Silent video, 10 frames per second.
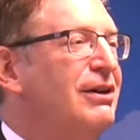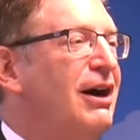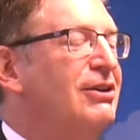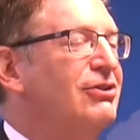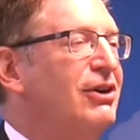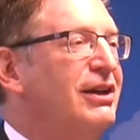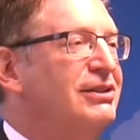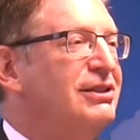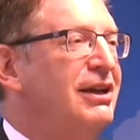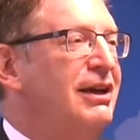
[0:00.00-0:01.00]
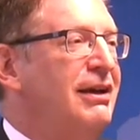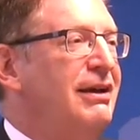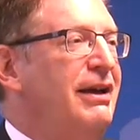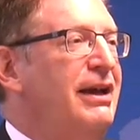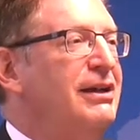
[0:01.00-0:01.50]
countries,
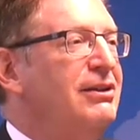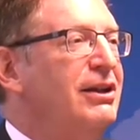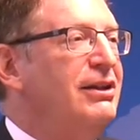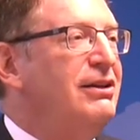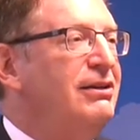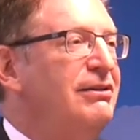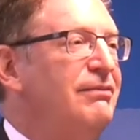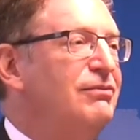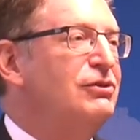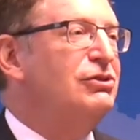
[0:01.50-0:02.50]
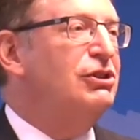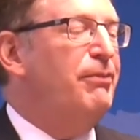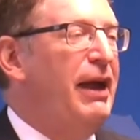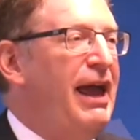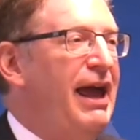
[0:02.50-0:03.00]
England,
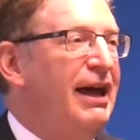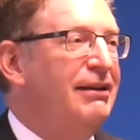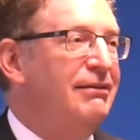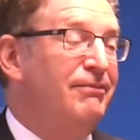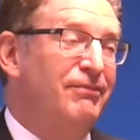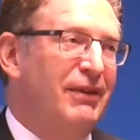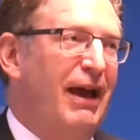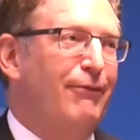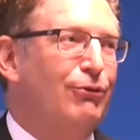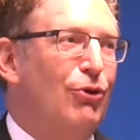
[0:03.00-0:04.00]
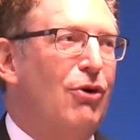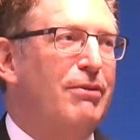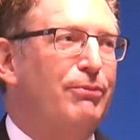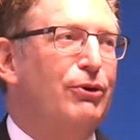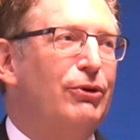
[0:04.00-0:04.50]
Japan, have
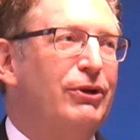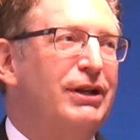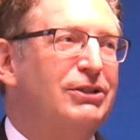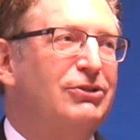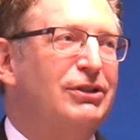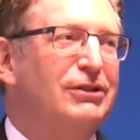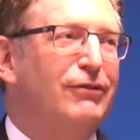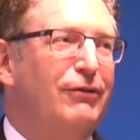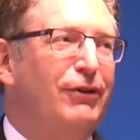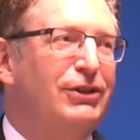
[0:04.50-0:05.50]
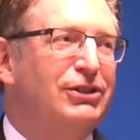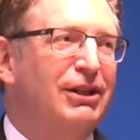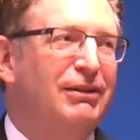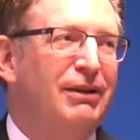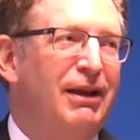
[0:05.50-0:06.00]
long brutal histories of
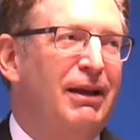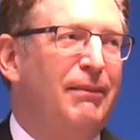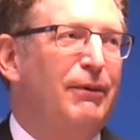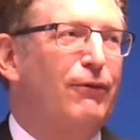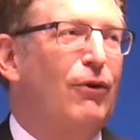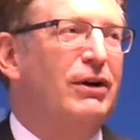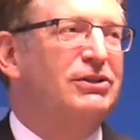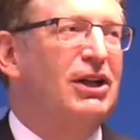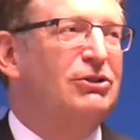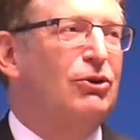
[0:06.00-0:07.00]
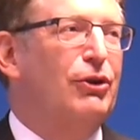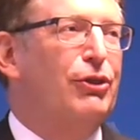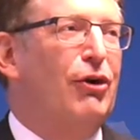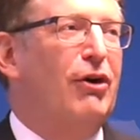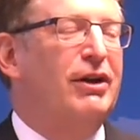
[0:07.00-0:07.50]
division before a central
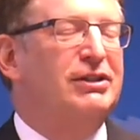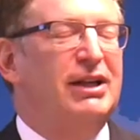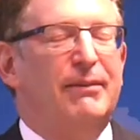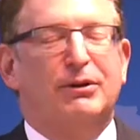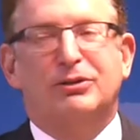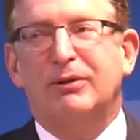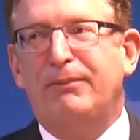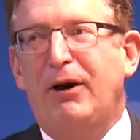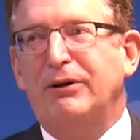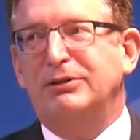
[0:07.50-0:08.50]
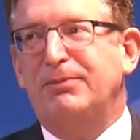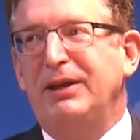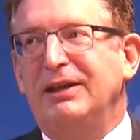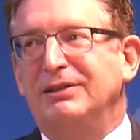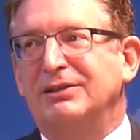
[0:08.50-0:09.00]
authority is able to impose
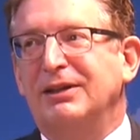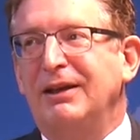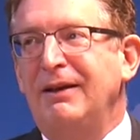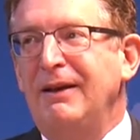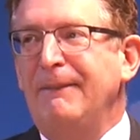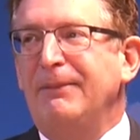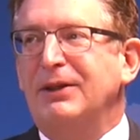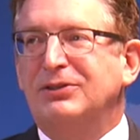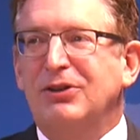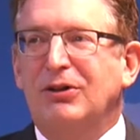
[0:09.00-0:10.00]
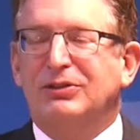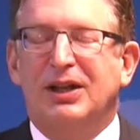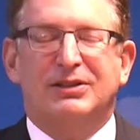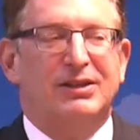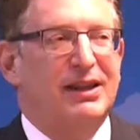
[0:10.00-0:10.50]
peace. There's no
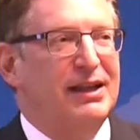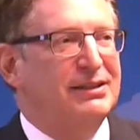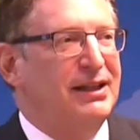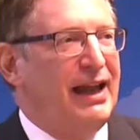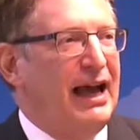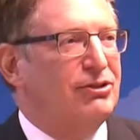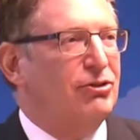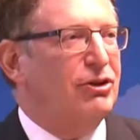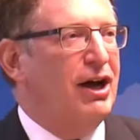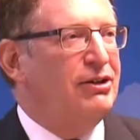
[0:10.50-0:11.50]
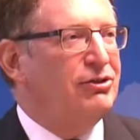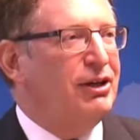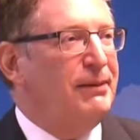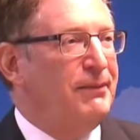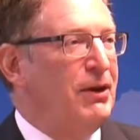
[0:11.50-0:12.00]
such thing as a natural
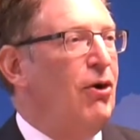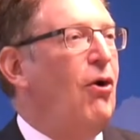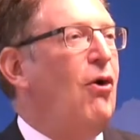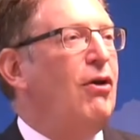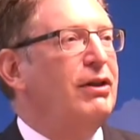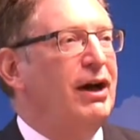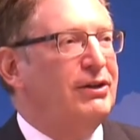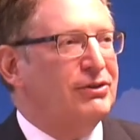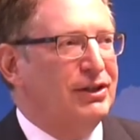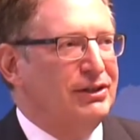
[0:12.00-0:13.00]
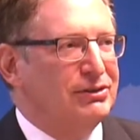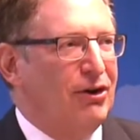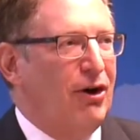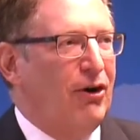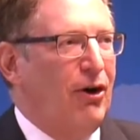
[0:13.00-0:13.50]
country all countries
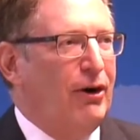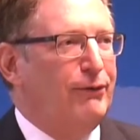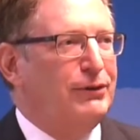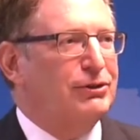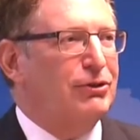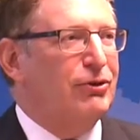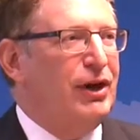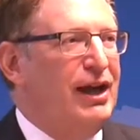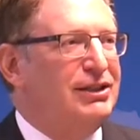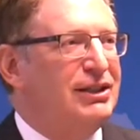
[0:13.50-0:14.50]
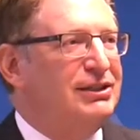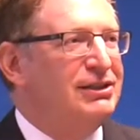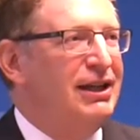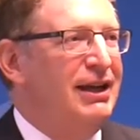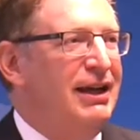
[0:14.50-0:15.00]
are artificial
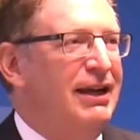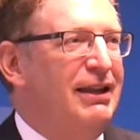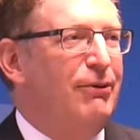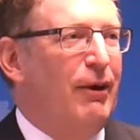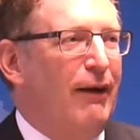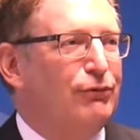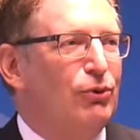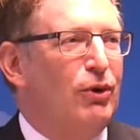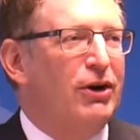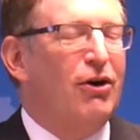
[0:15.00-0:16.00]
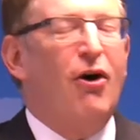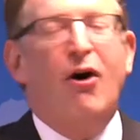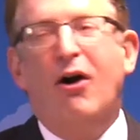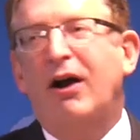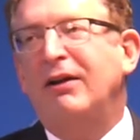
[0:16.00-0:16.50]
creations, and they have to work
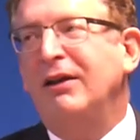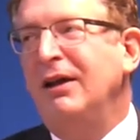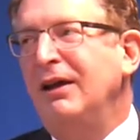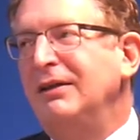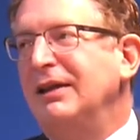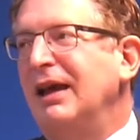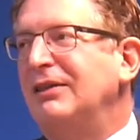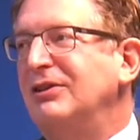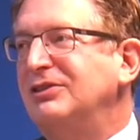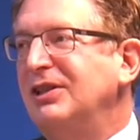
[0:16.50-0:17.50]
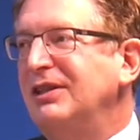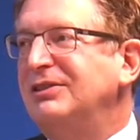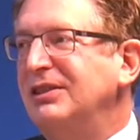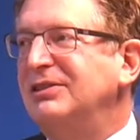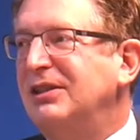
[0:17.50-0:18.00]
hard to get their
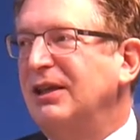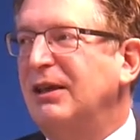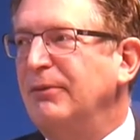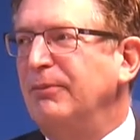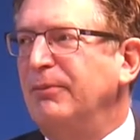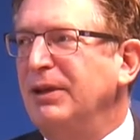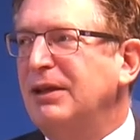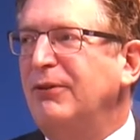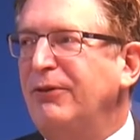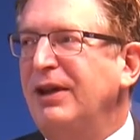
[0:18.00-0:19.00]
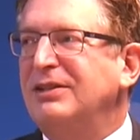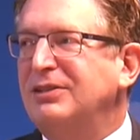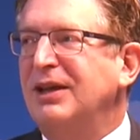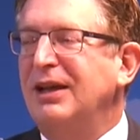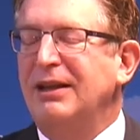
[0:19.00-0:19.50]
citizens to con be
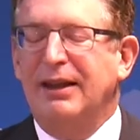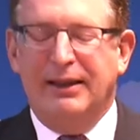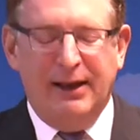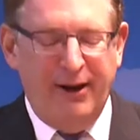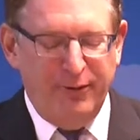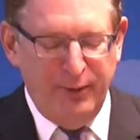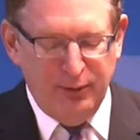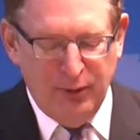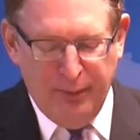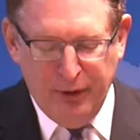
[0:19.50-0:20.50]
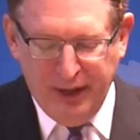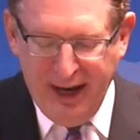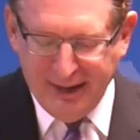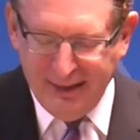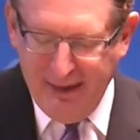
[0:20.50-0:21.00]
convinced that the government will
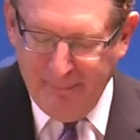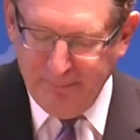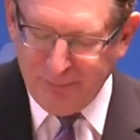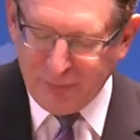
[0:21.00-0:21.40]
protect them.